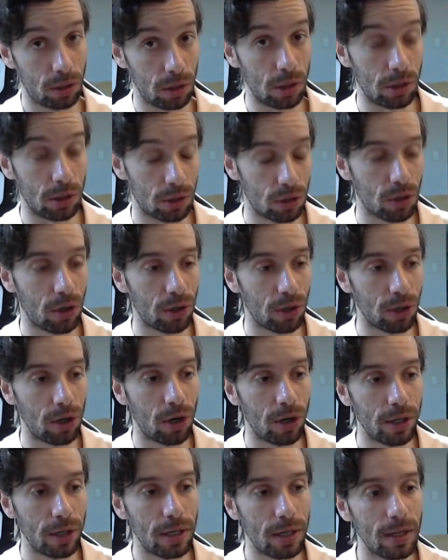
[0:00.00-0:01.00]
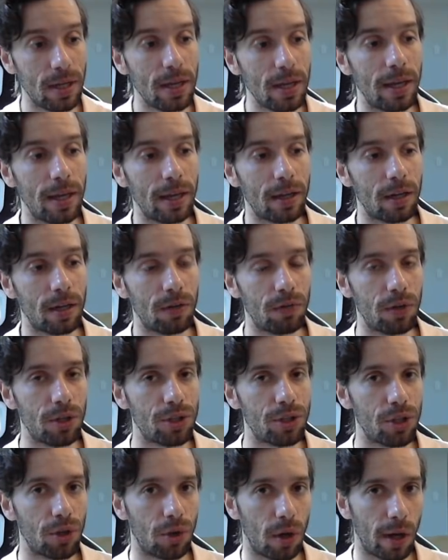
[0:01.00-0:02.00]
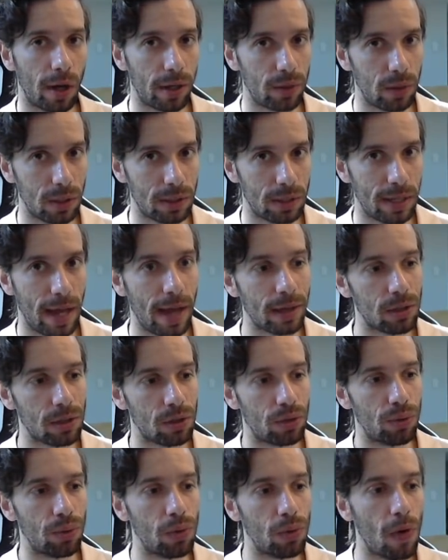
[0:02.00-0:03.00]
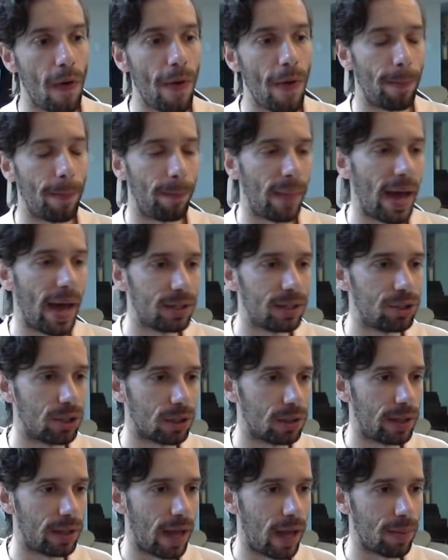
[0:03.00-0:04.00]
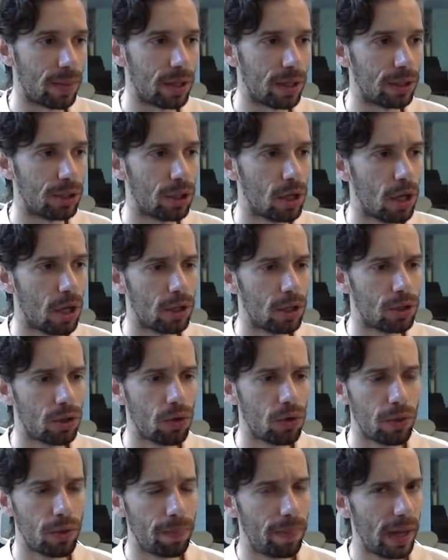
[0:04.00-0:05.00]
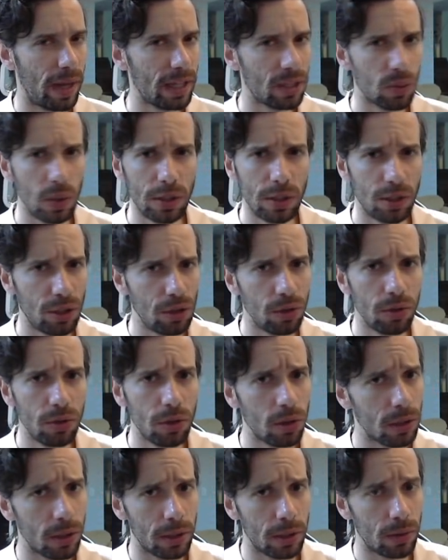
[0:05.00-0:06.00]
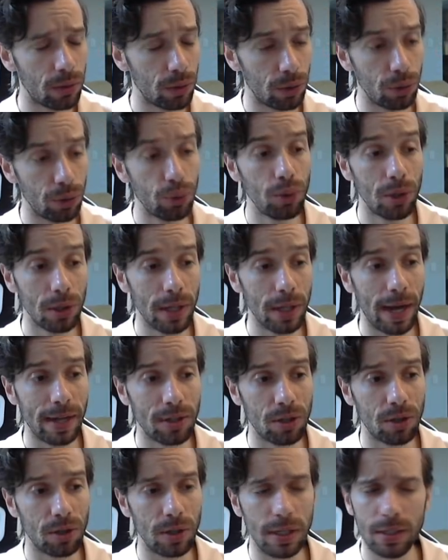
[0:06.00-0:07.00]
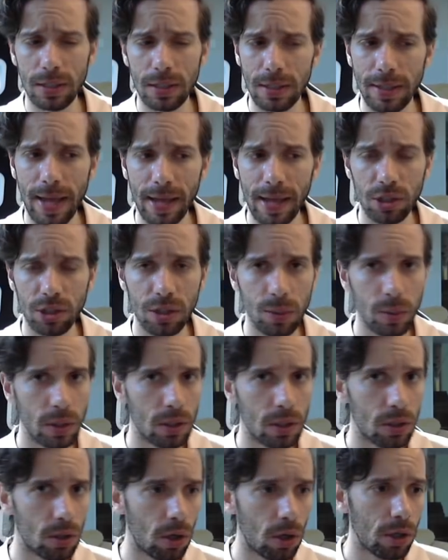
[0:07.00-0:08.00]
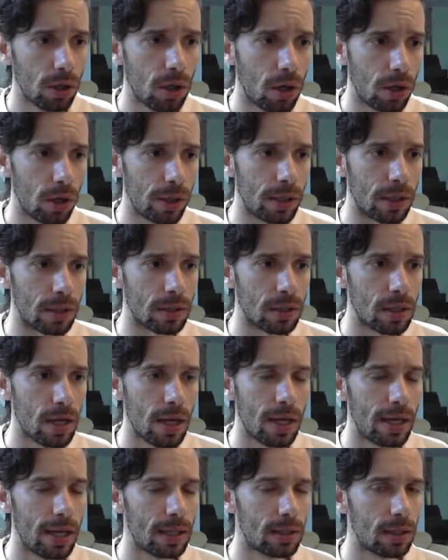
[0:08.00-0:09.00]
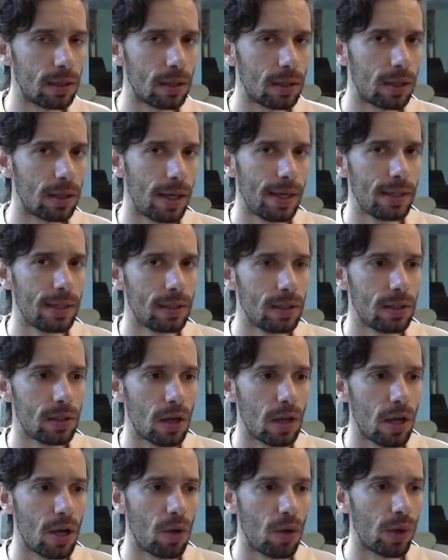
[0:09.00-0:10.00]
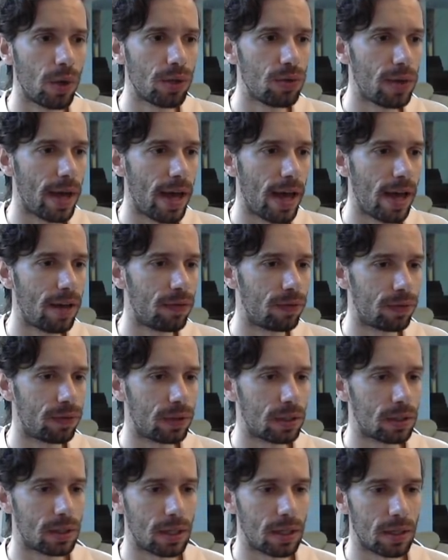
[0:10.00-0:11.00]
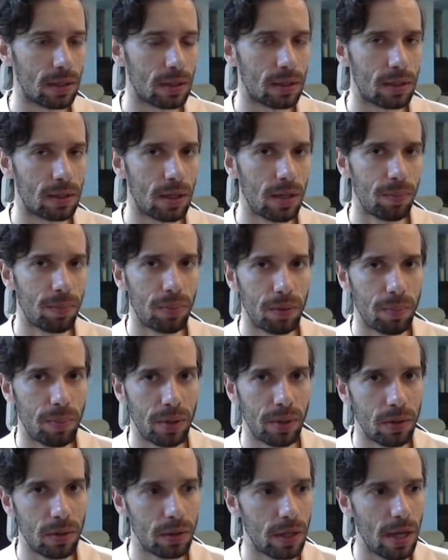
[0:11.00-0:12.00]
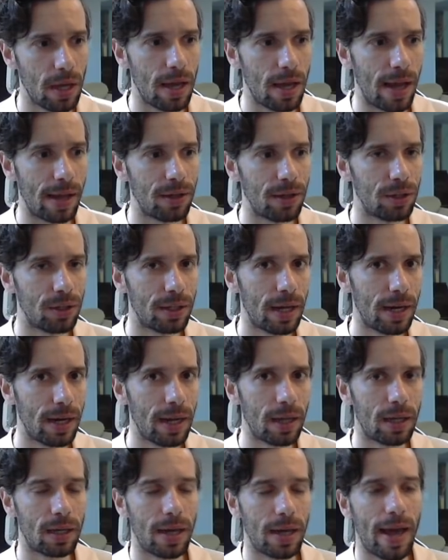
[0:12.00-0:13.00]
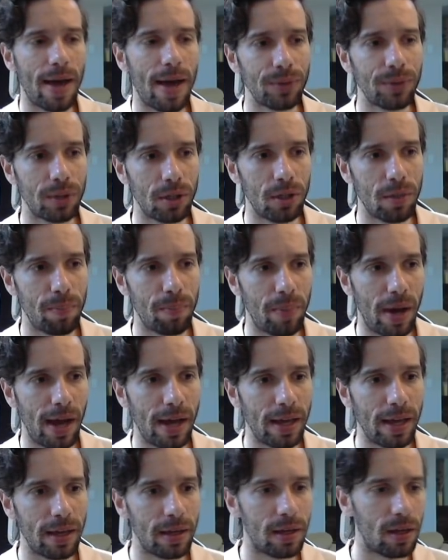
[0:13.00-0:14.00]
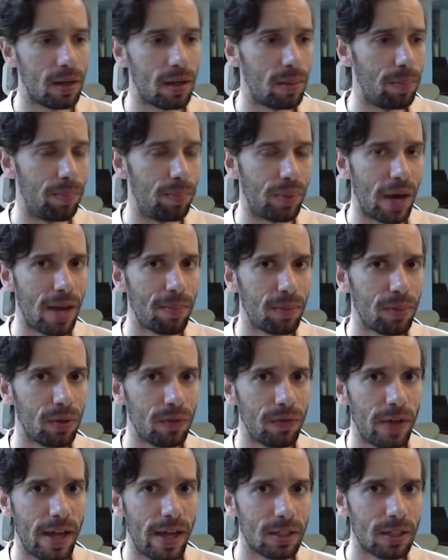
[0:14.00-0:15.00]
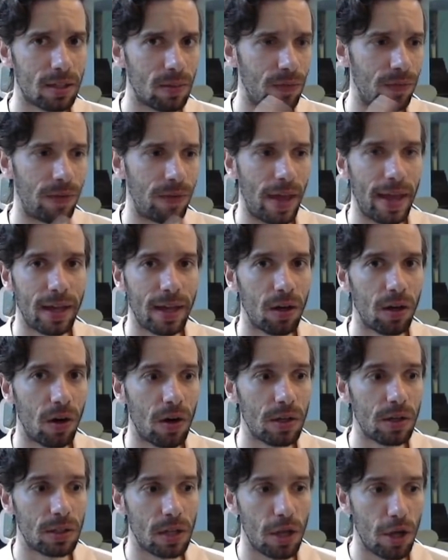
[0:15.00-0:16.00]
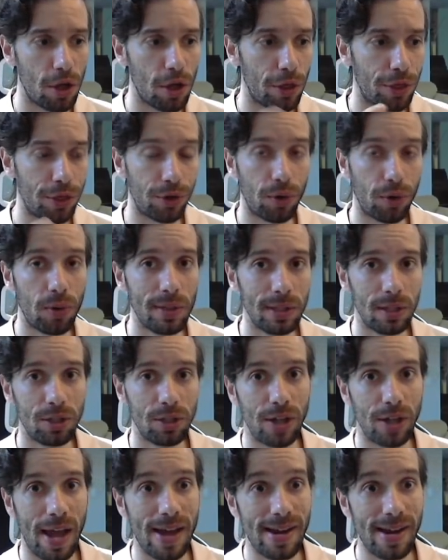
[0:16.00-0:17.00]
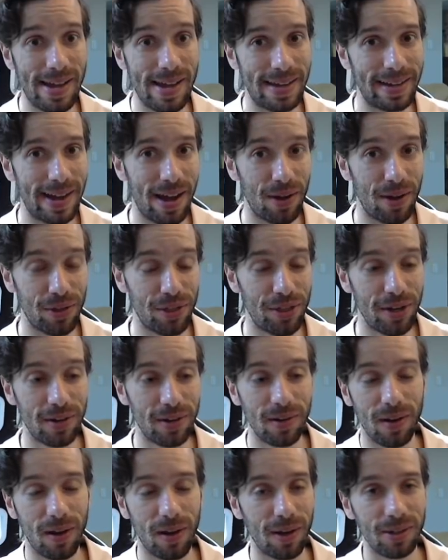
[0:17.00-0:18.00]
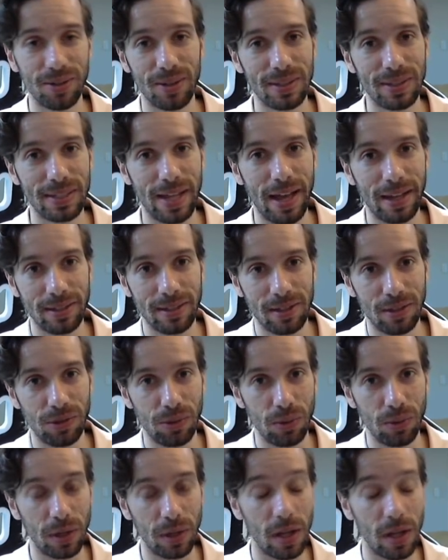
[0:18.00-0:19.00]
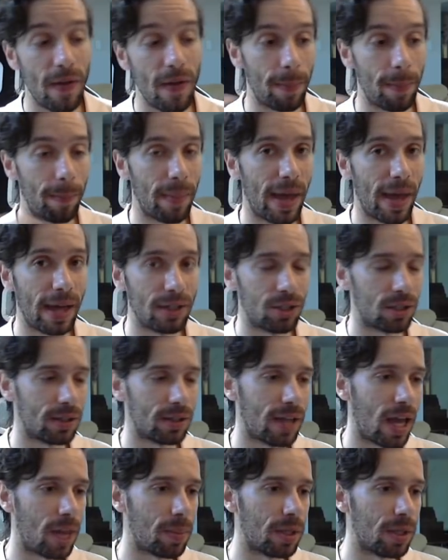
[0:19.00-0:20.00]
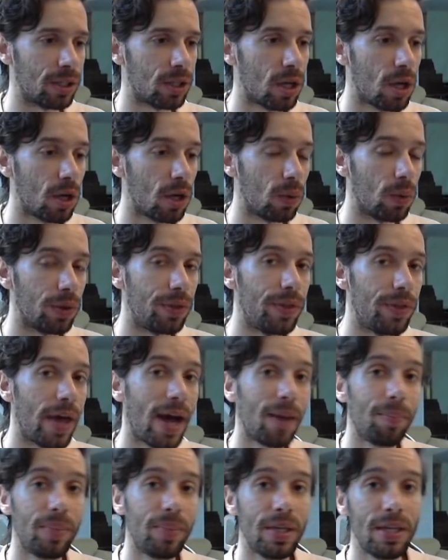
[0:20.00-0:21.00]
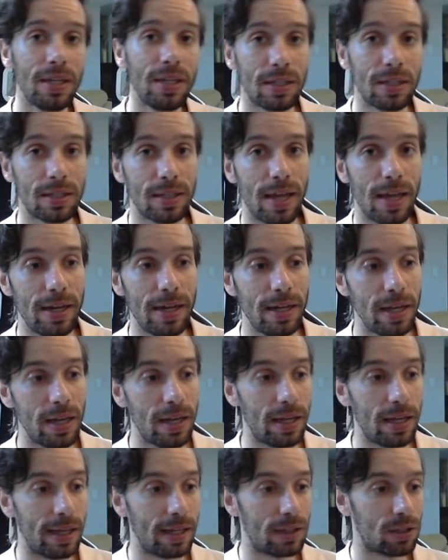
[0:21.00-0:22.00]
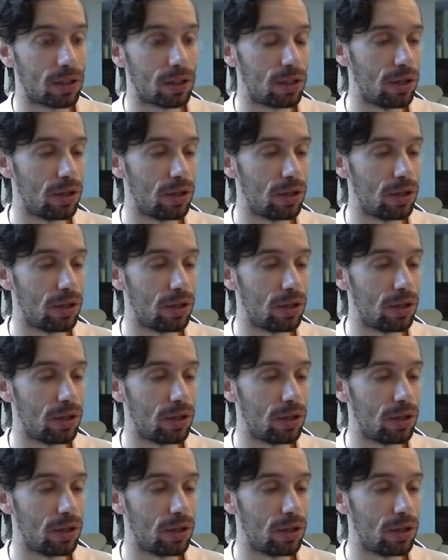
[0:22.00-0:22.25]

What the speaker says: Star Guardian, it converts your auto attacks to magic damage. So the best way to utilize her isn't actually with Star Guardians. It's in the cases when you have, let's say, a sniper build and you're getting countered by Bramble Vest, Vanguards, throwing the Janna, and now their auto attacks are doing magic damage. With that being said, it's